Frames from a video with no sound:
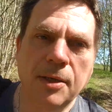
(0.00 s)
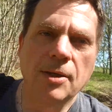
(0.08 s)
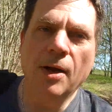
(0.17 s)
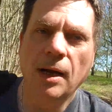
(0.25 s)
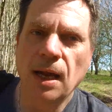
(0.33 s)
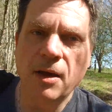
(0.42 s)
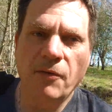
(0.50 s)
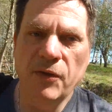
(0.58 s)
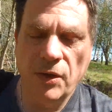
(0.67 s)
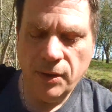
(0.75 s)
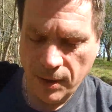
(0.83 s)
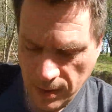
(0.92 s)
You've got to love,
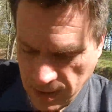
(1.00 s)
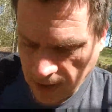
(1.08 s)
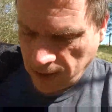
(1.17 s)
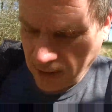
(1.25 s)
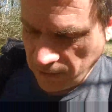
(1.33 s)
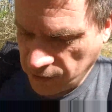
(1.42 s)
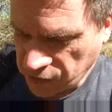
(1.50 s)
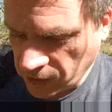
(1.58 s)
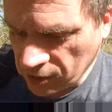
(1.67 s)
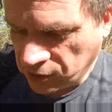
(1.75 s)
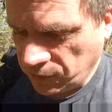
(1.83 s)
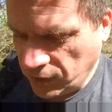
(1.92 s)

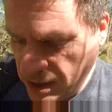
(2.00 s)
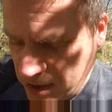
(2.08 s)
infrastructure-free